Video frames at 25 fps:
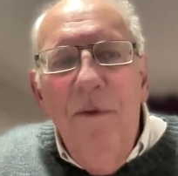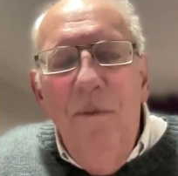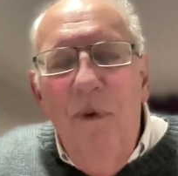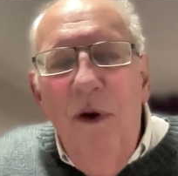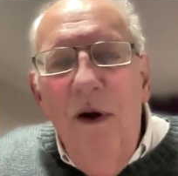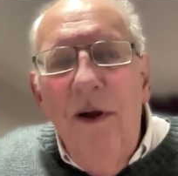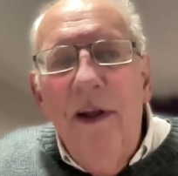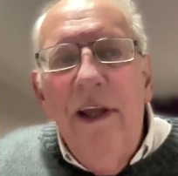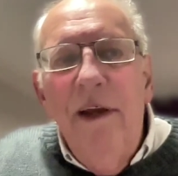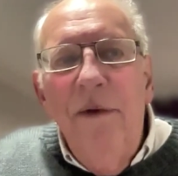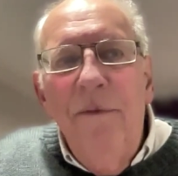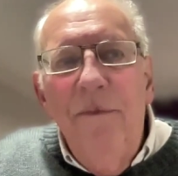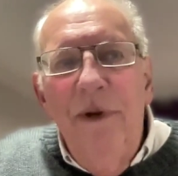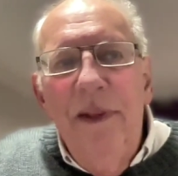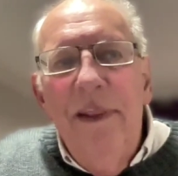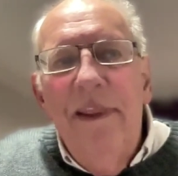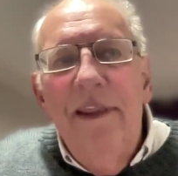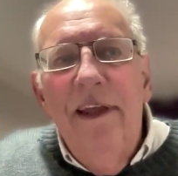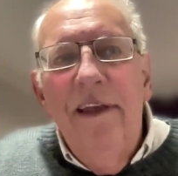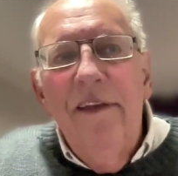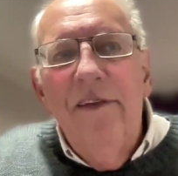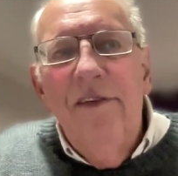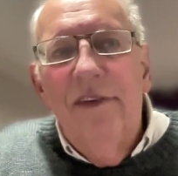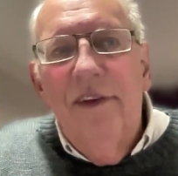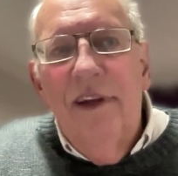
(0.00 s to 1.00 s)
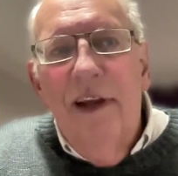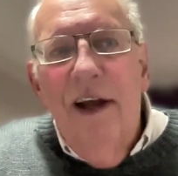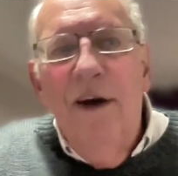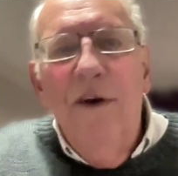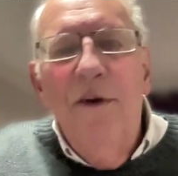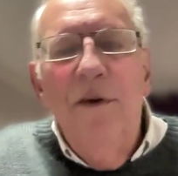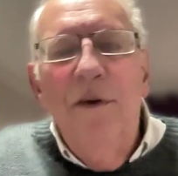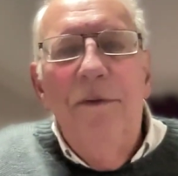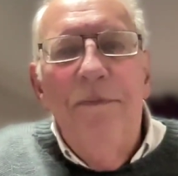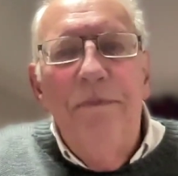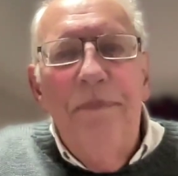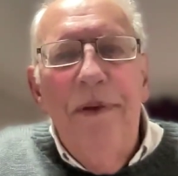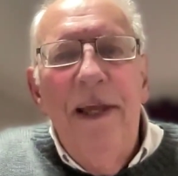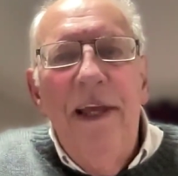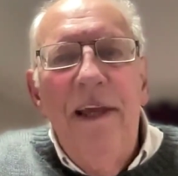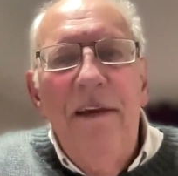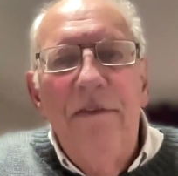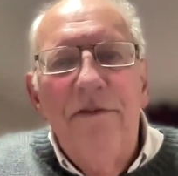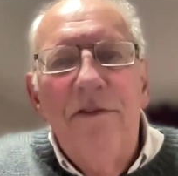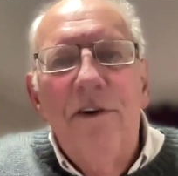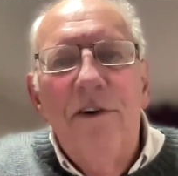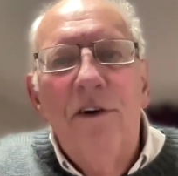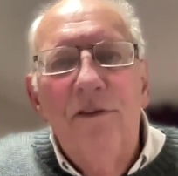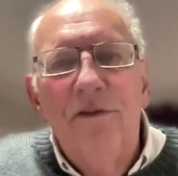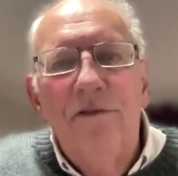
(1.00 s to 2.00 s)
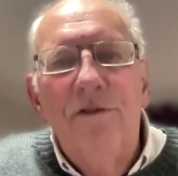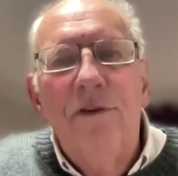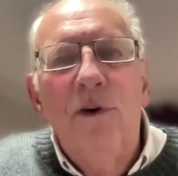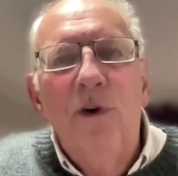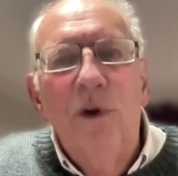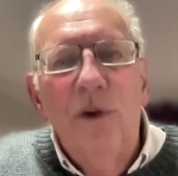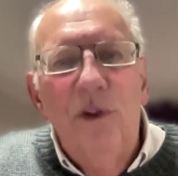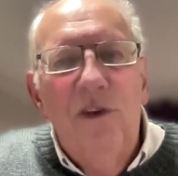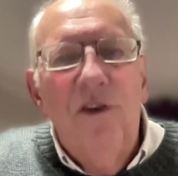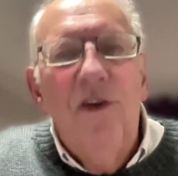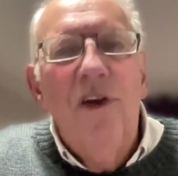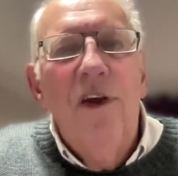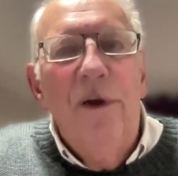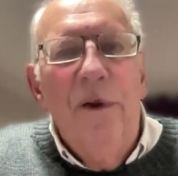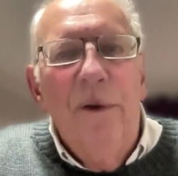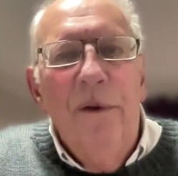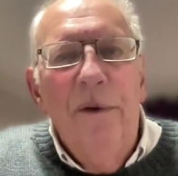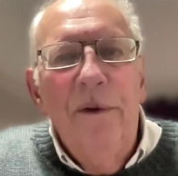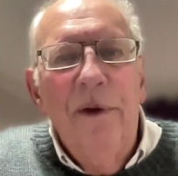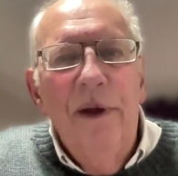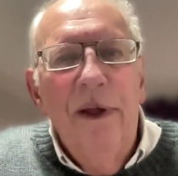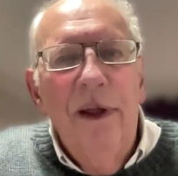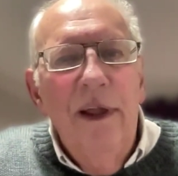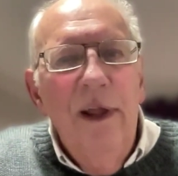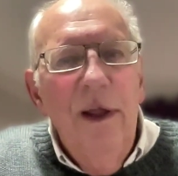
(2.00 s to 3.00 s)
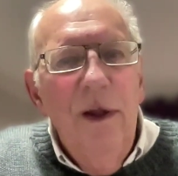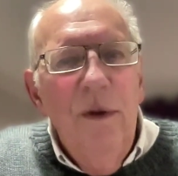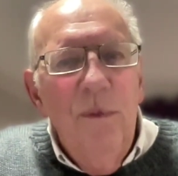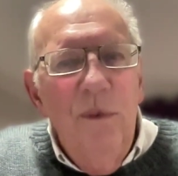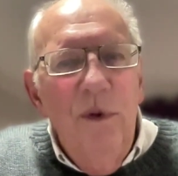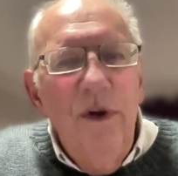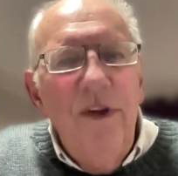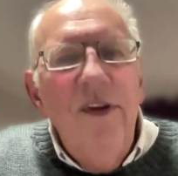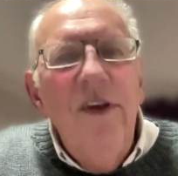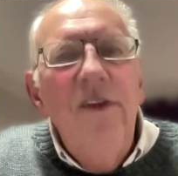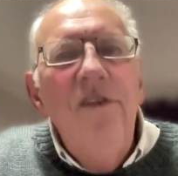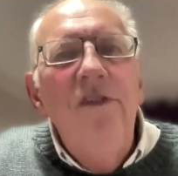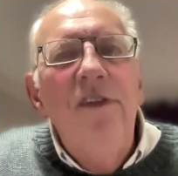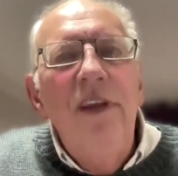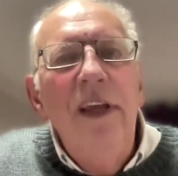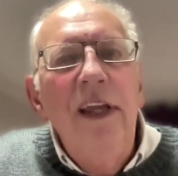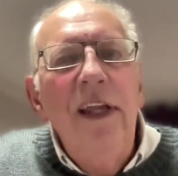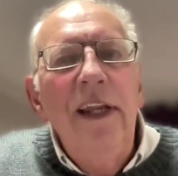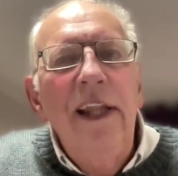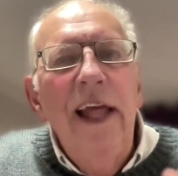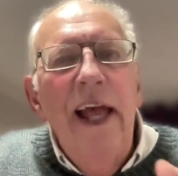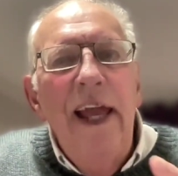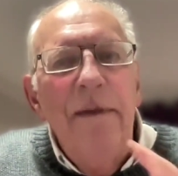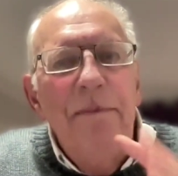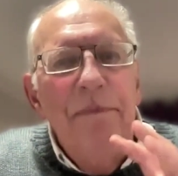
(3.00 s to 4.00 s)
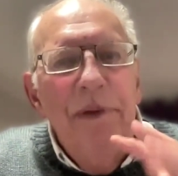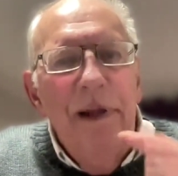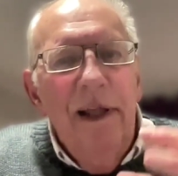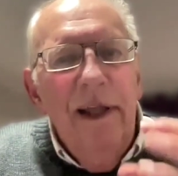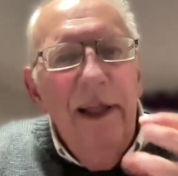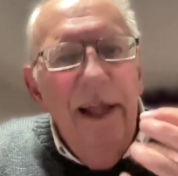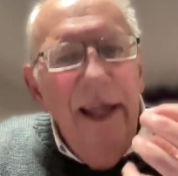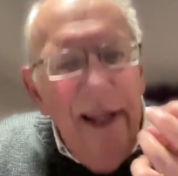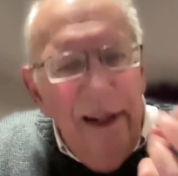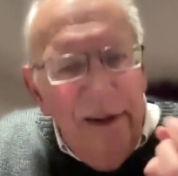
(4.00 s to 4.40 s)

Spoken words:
working with this code P442, which is the enabler.